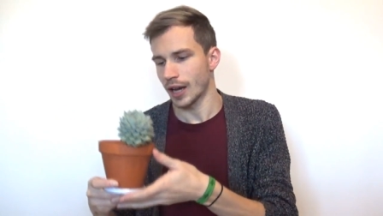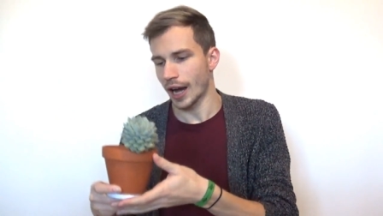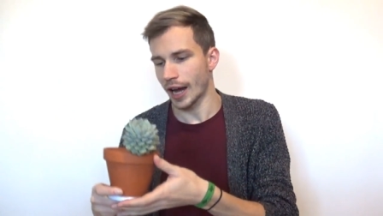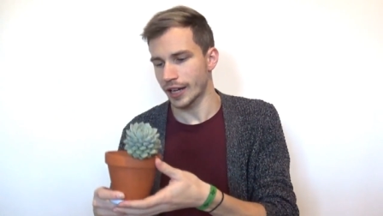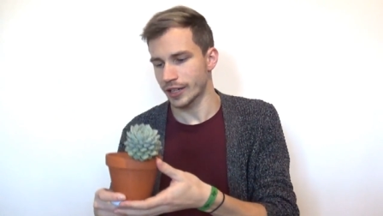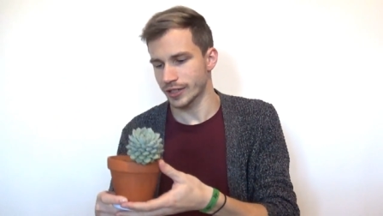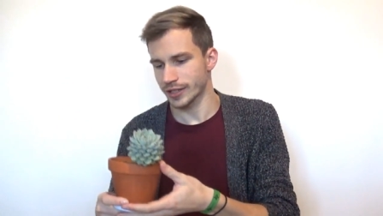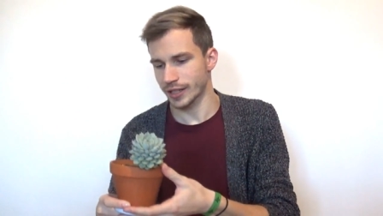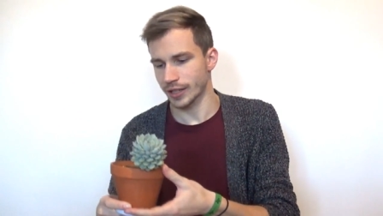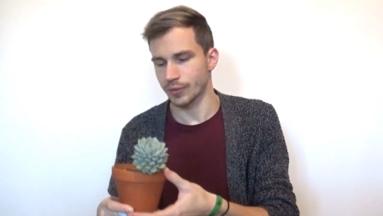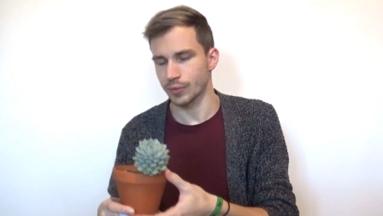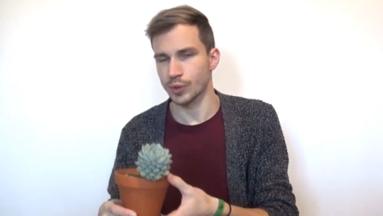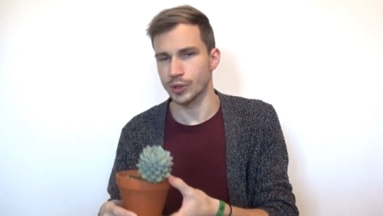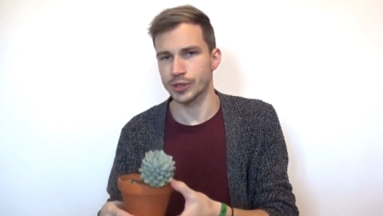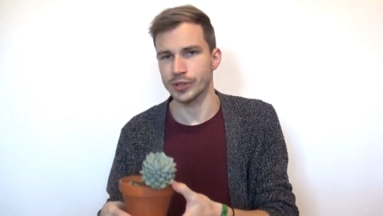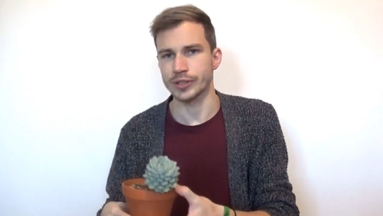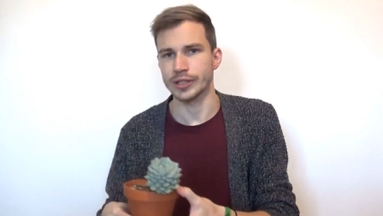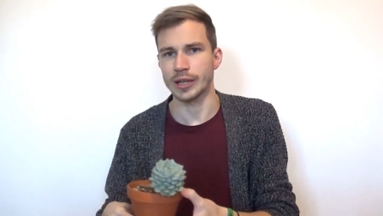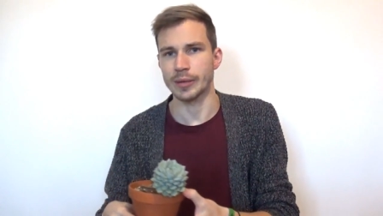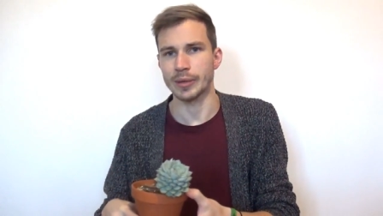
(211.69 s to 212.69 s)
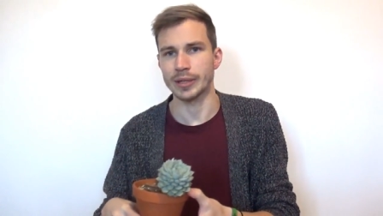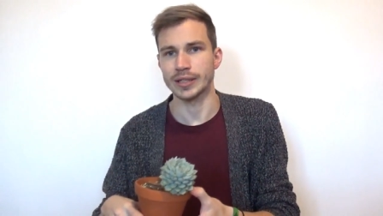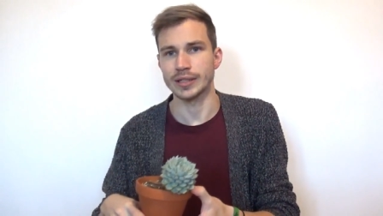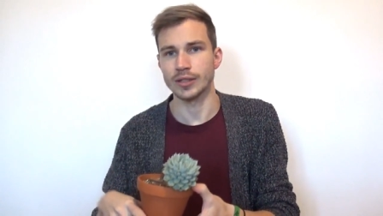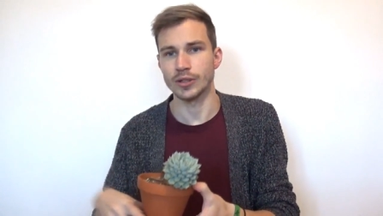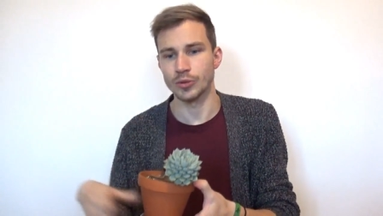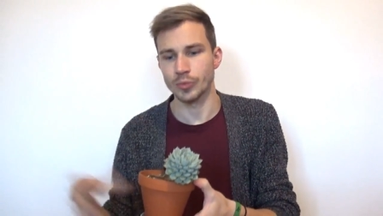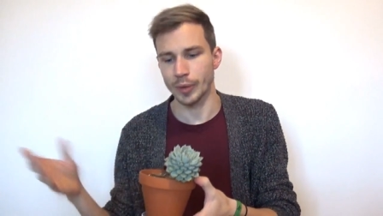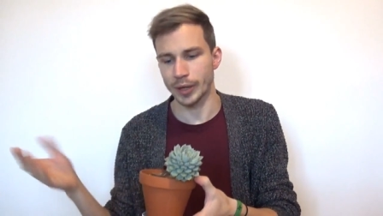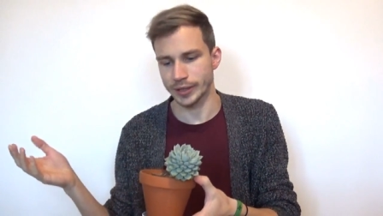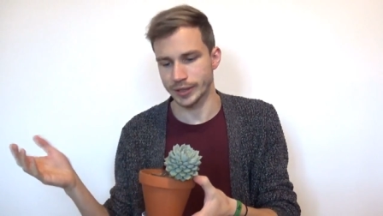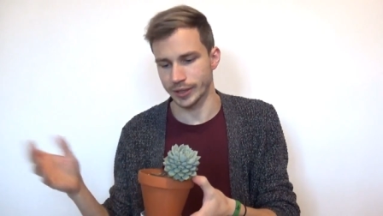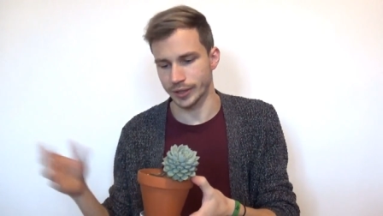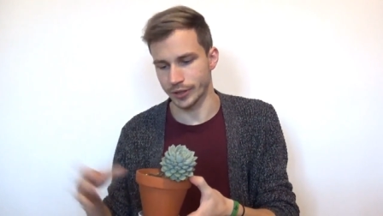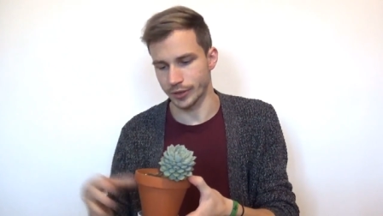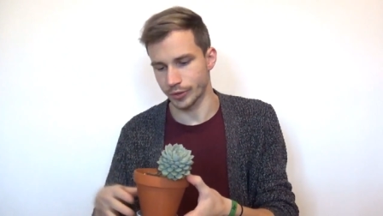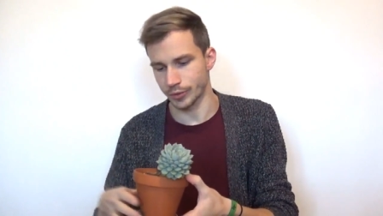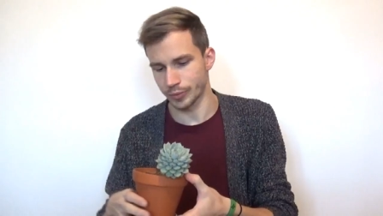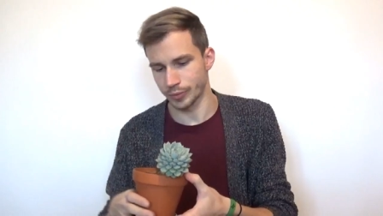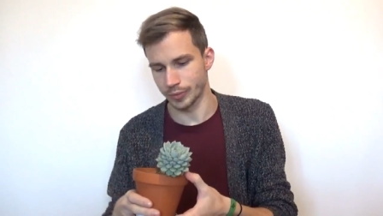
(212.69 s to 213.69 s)
I just can water them, and no
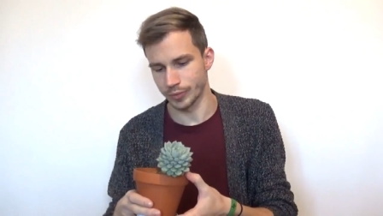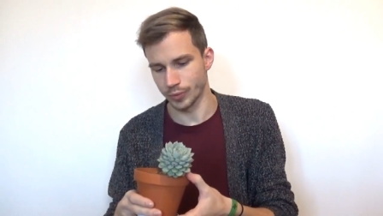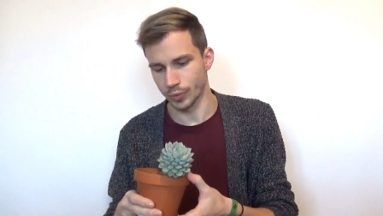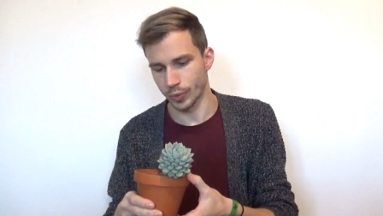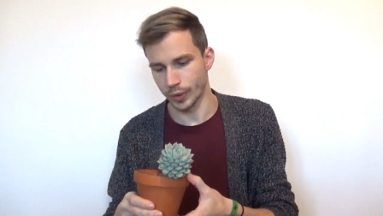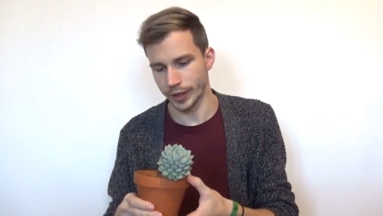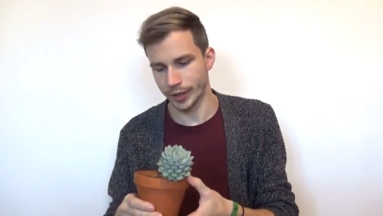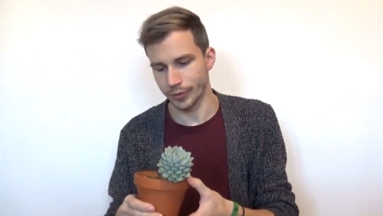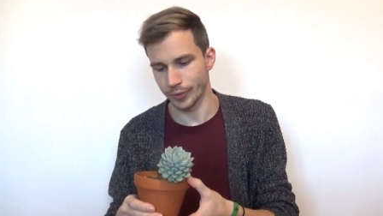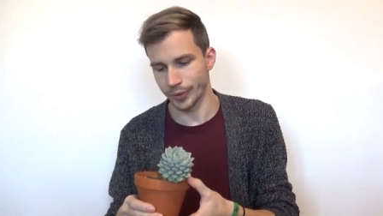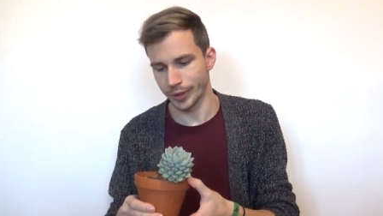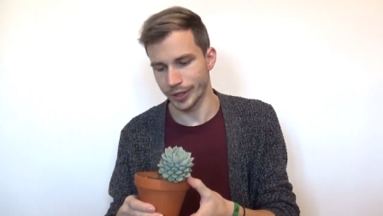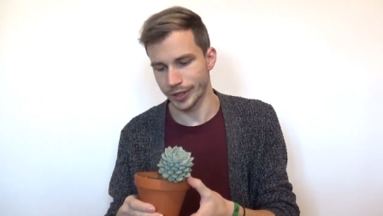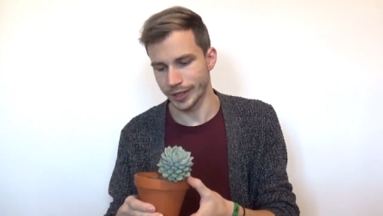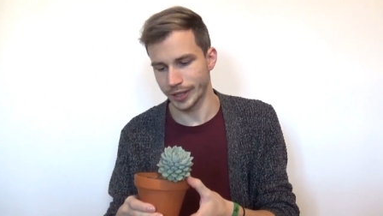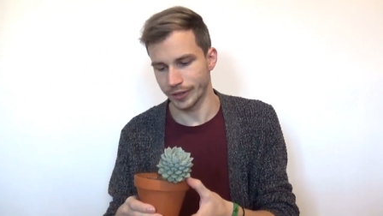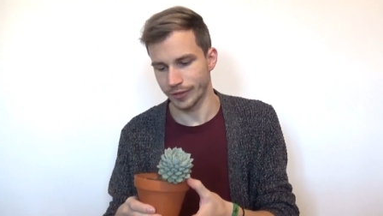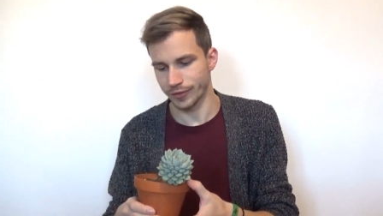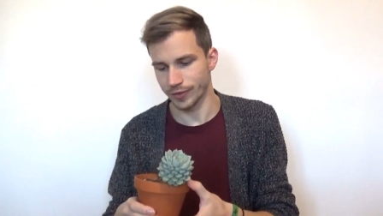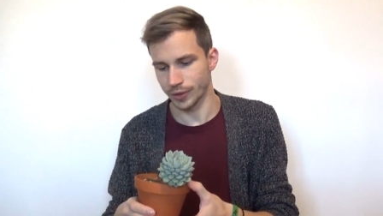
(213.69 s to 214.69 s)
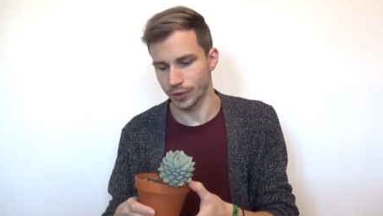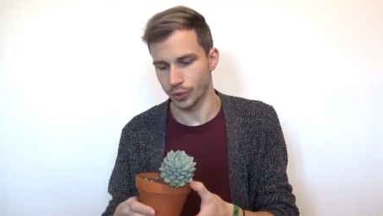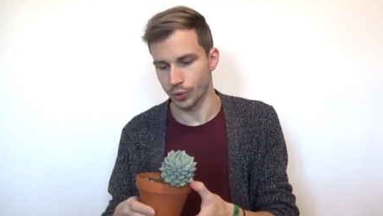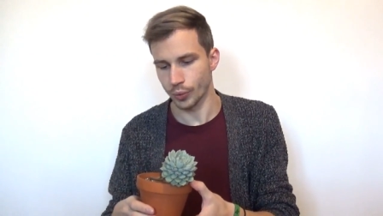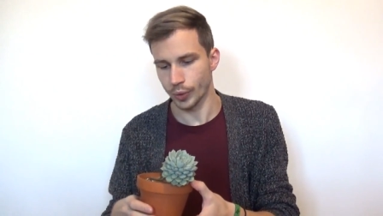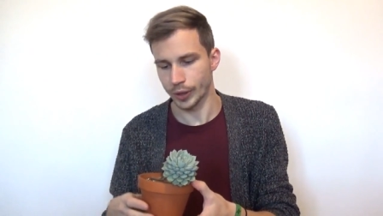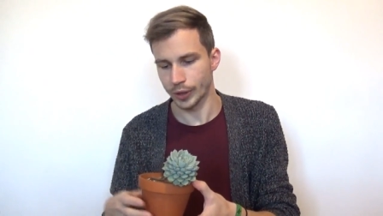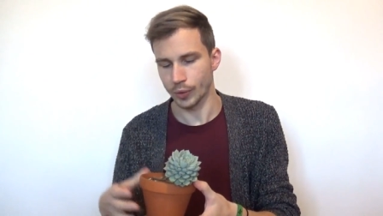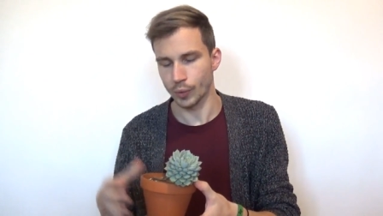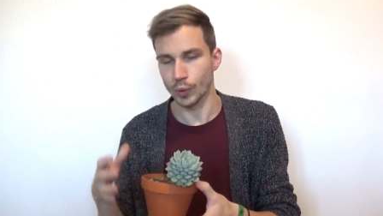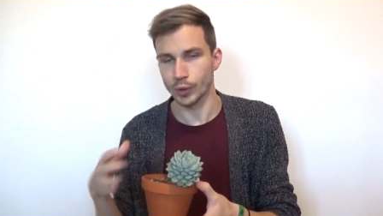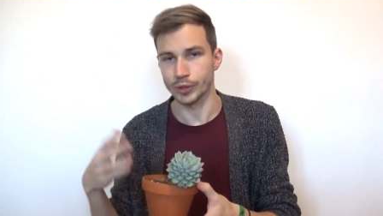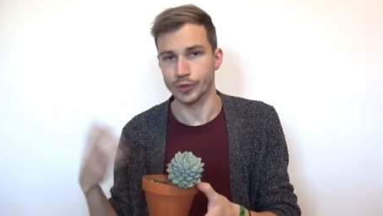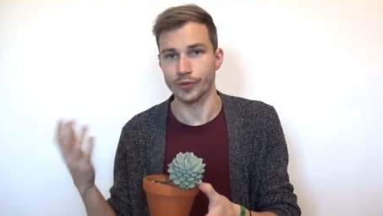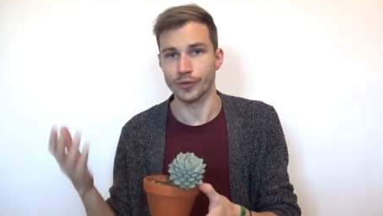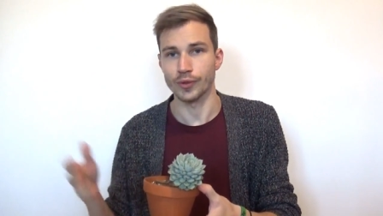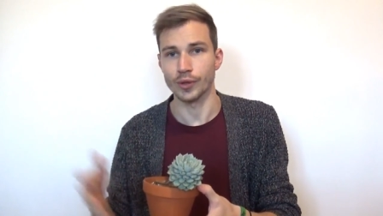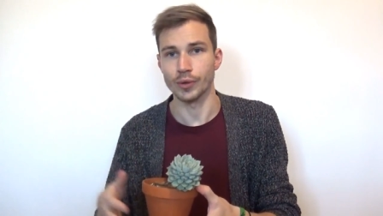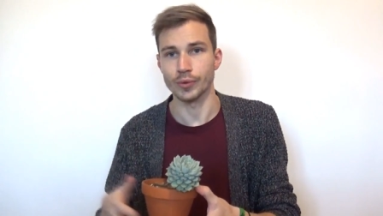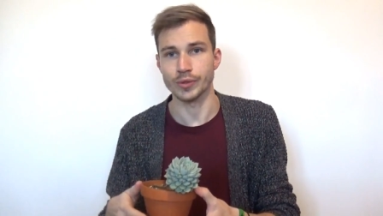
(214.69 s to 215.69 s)
matter where they flow, where the water
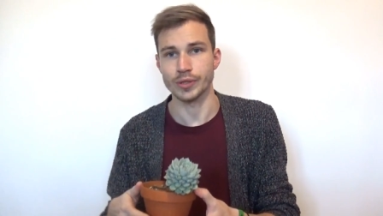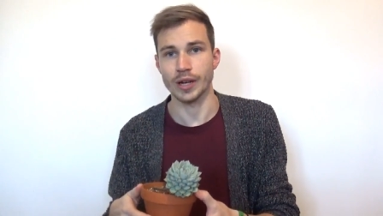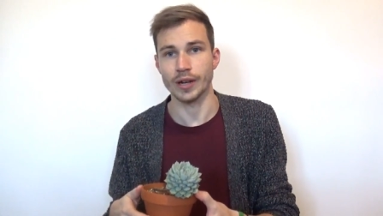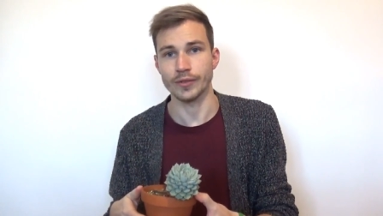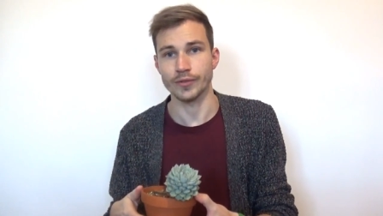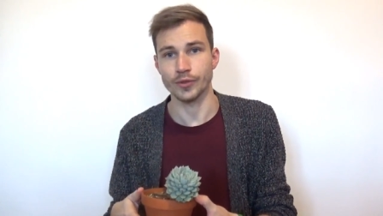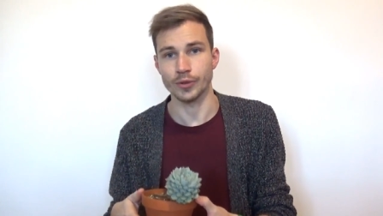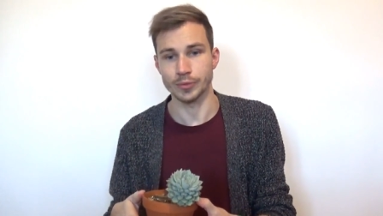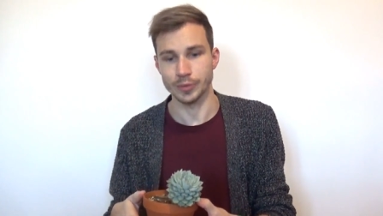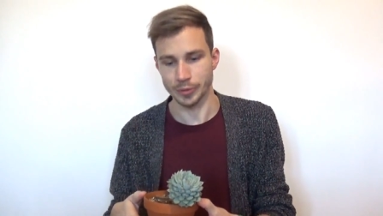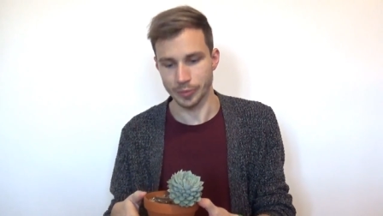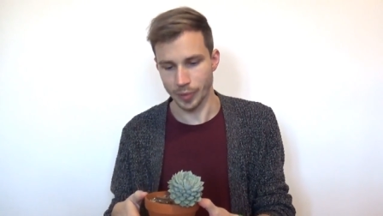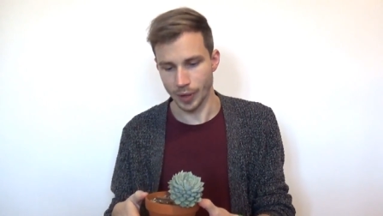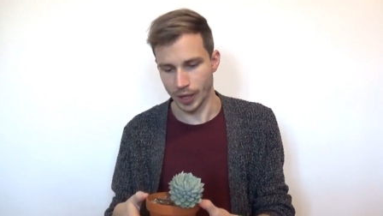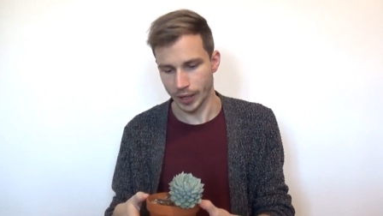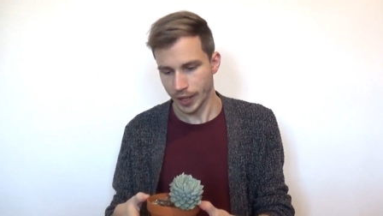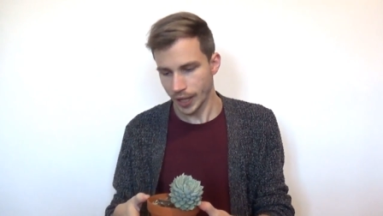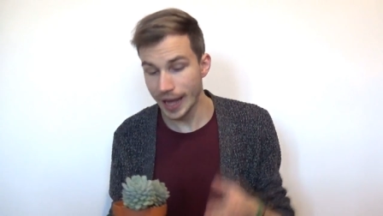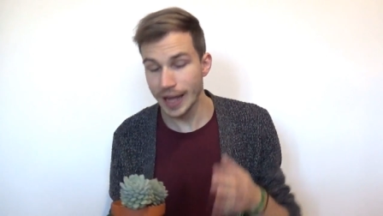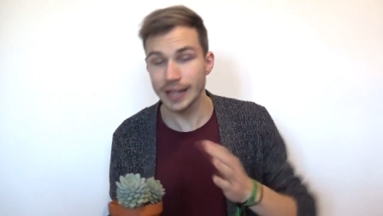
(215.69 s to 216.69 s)
flows out from the pot.